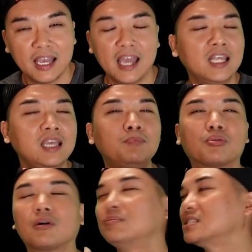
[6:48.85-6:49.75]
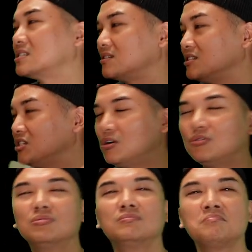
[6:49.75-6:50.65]
And he promised her, you
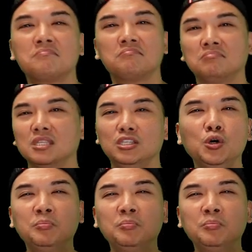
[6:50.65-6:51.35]
know, you'll